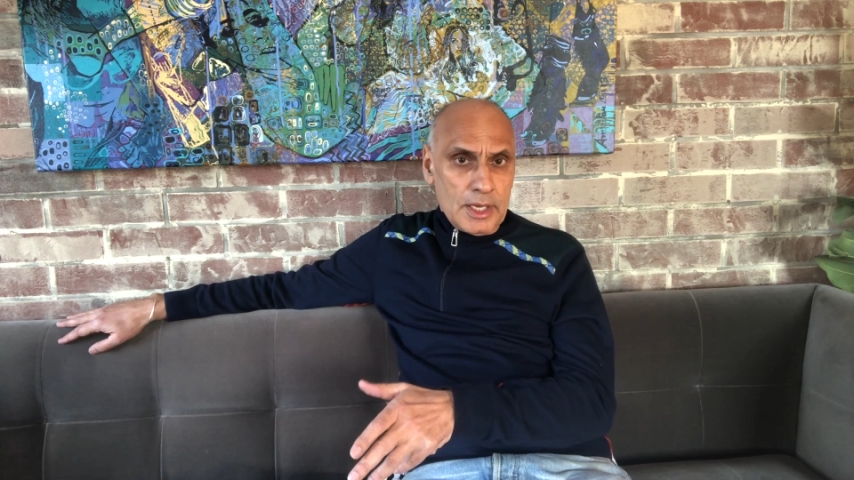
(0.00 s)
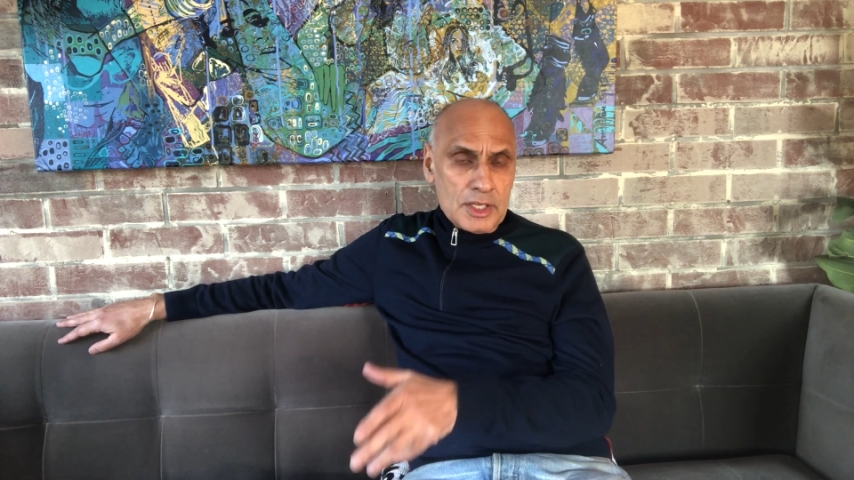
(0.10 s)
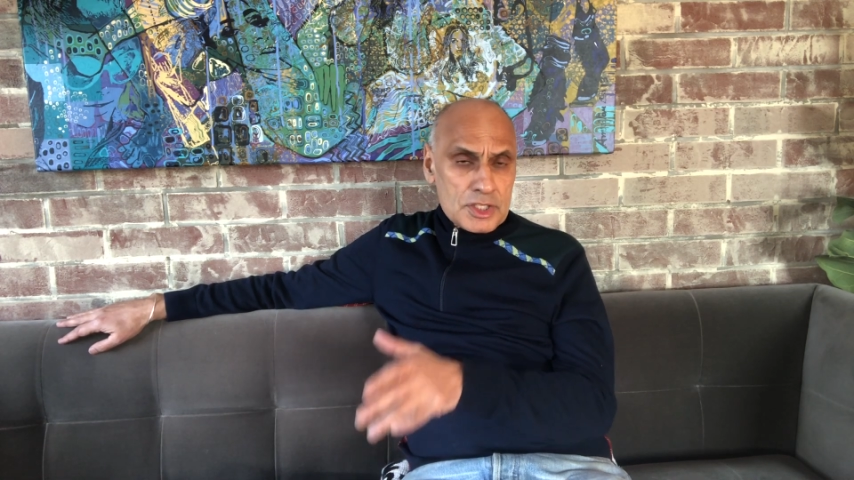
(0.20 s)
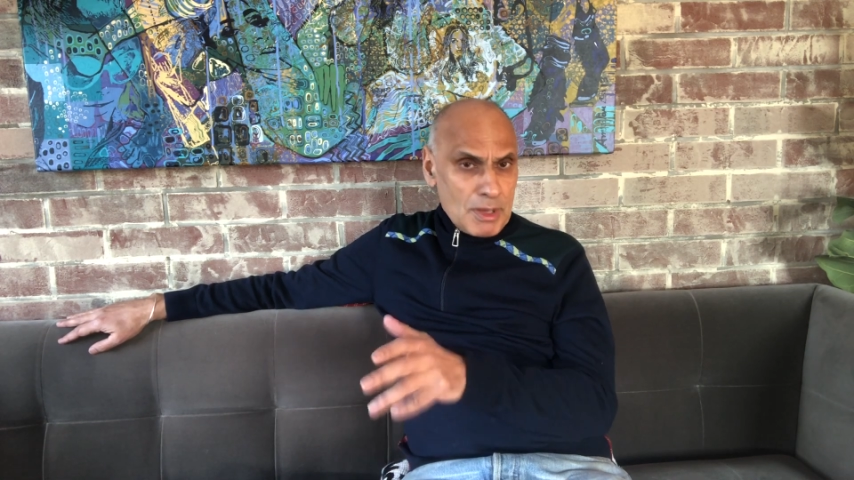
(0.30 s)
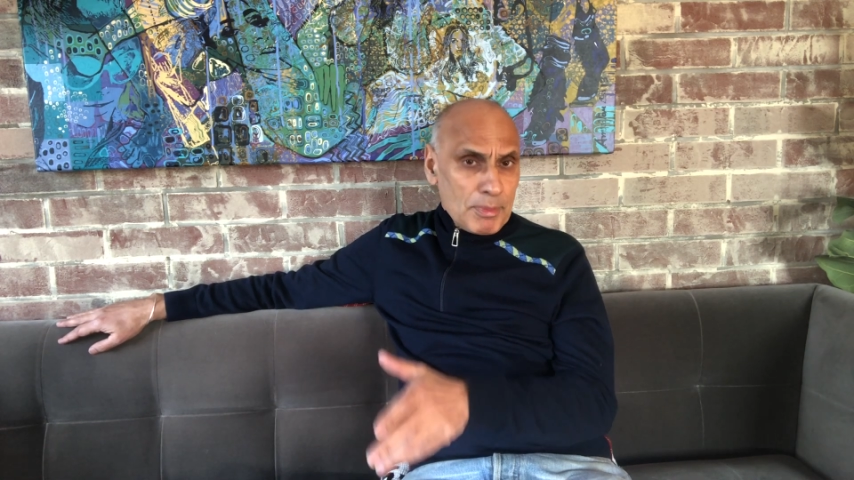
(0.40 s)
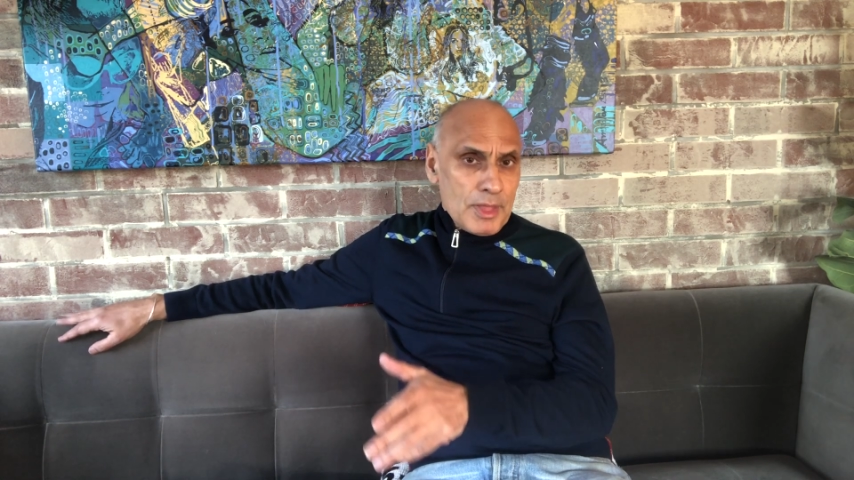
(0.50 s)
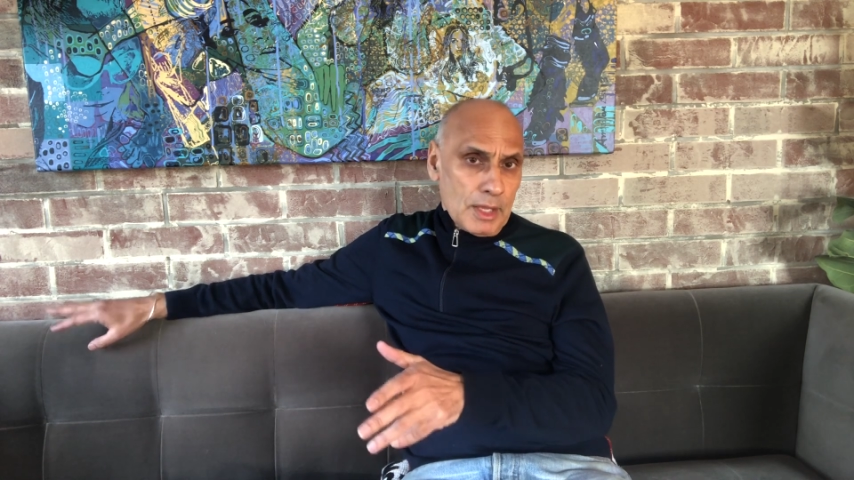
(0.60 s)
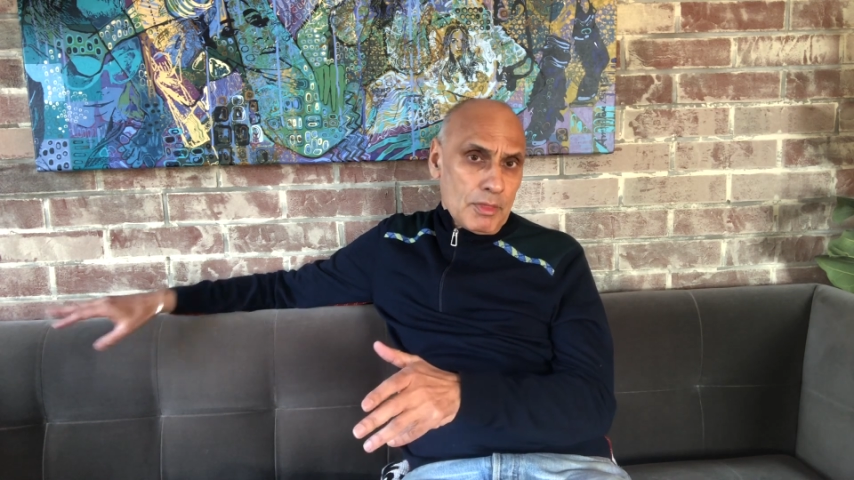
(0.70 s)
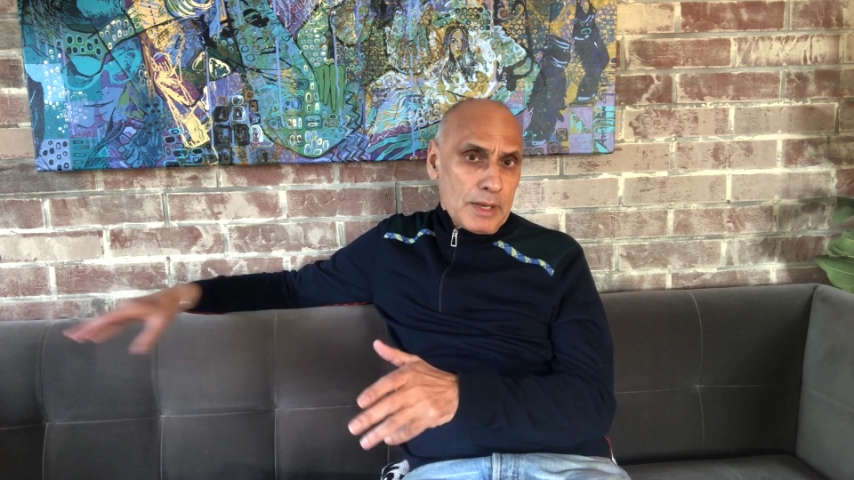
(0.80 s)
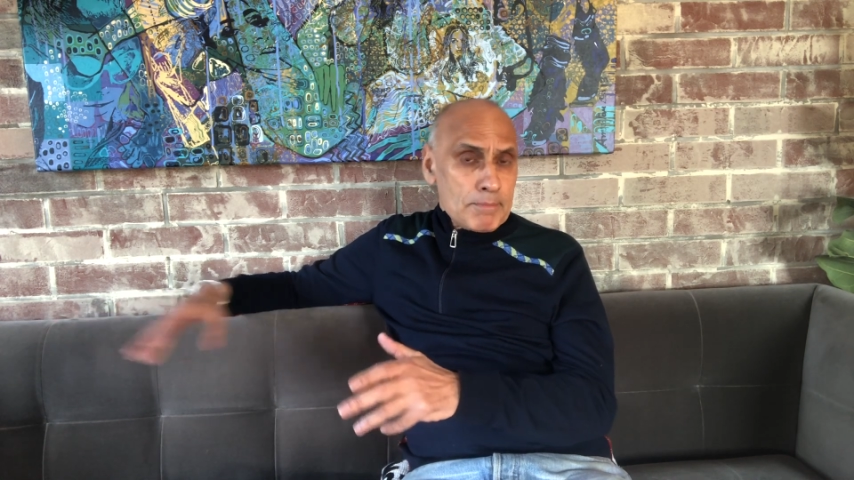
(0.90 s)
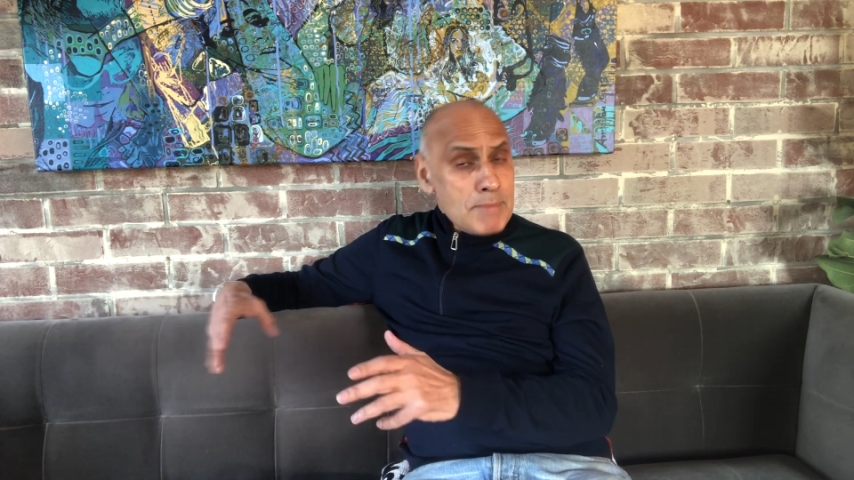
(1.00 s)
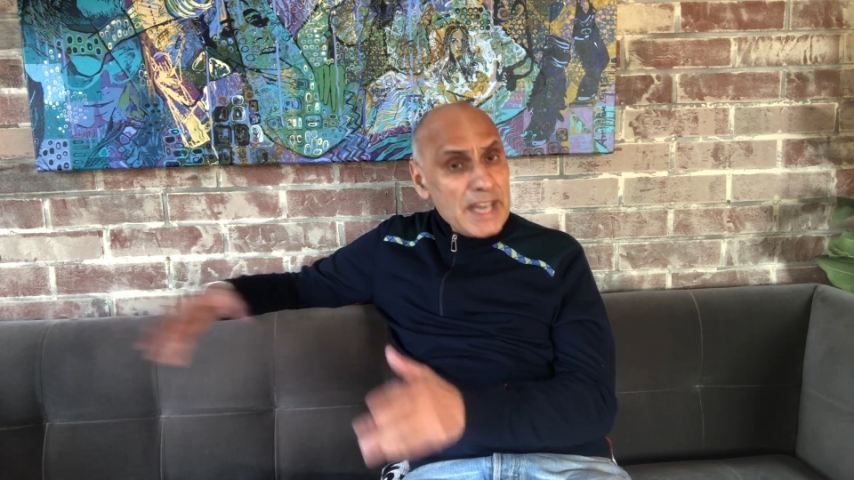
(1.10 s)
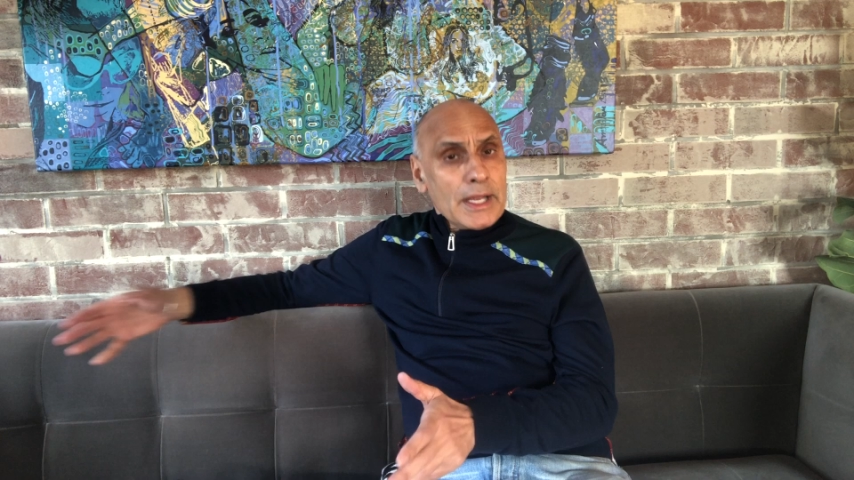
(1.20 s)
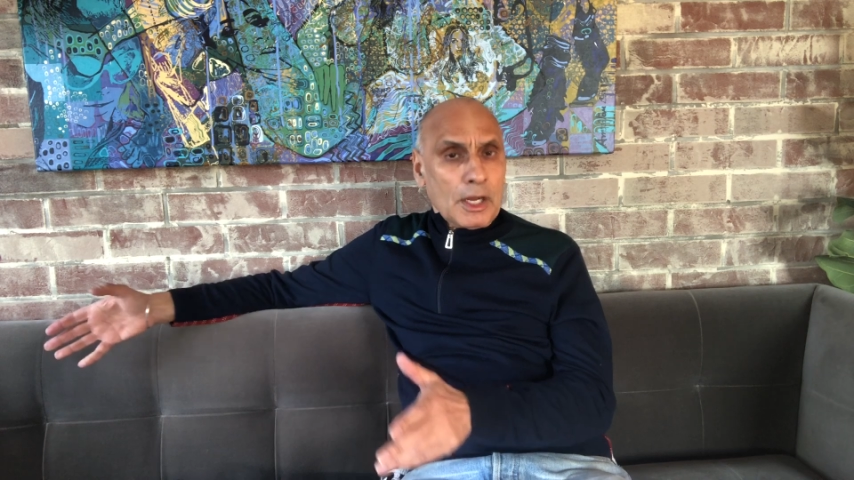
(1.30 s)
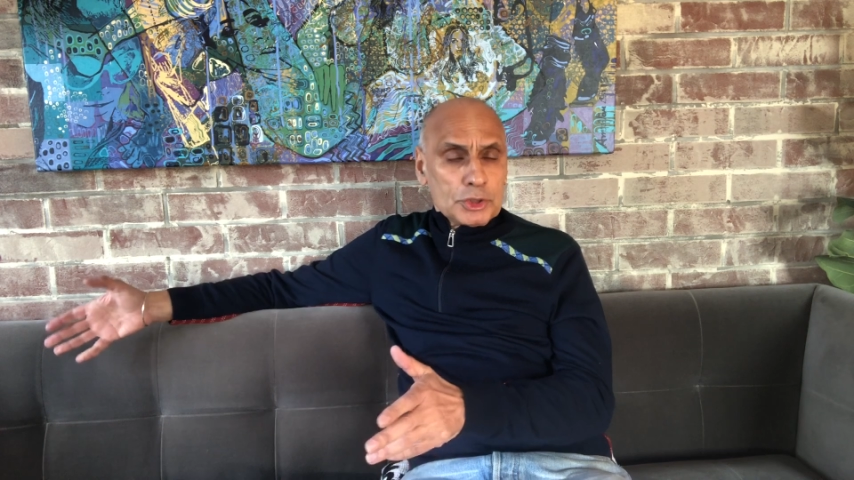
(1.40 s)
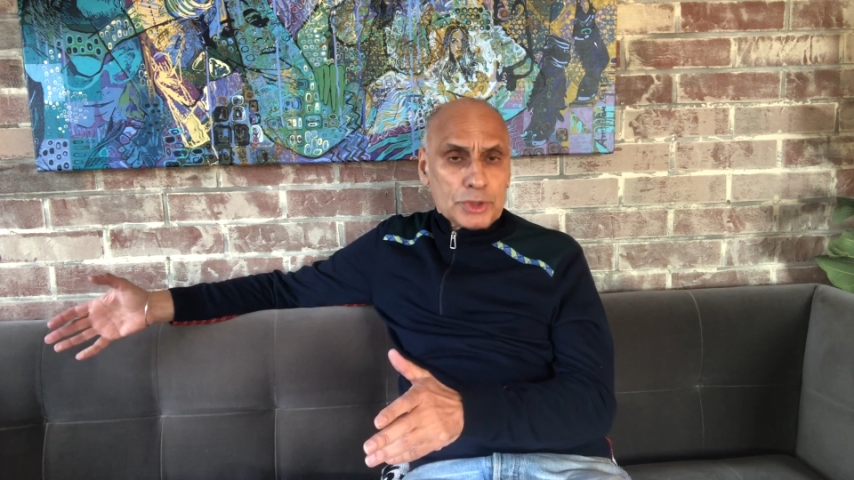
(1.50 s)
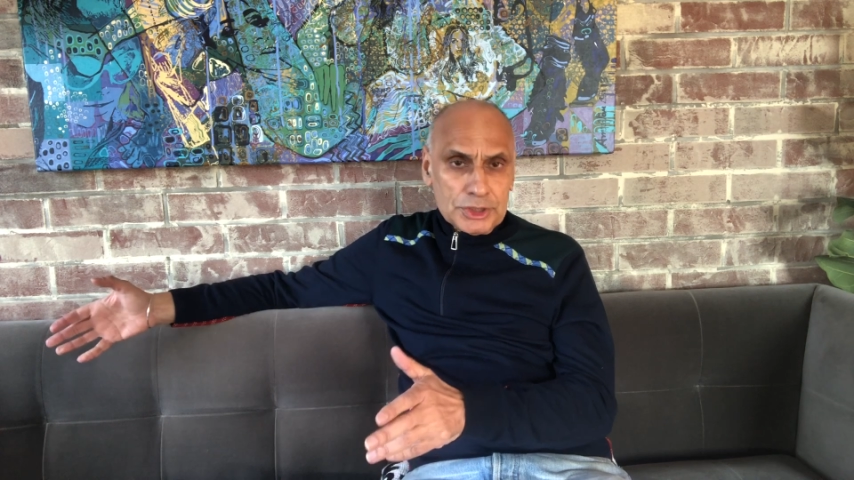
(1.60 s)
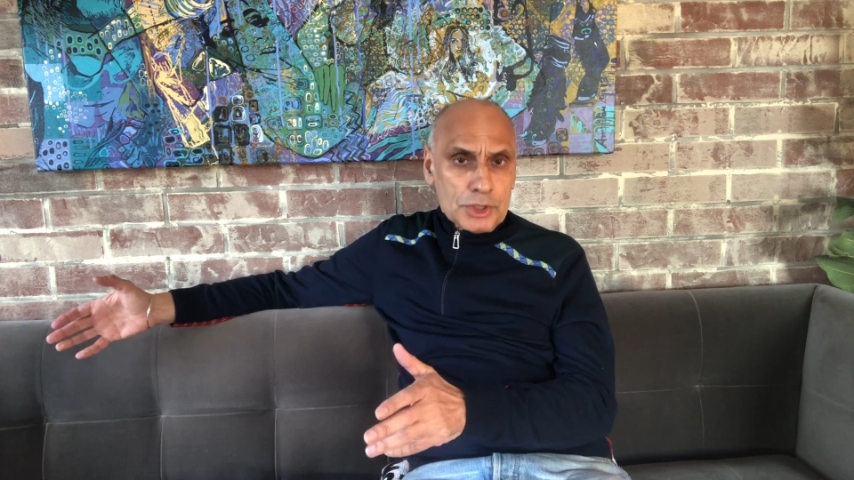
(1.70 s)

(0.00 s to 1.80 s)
something that many countries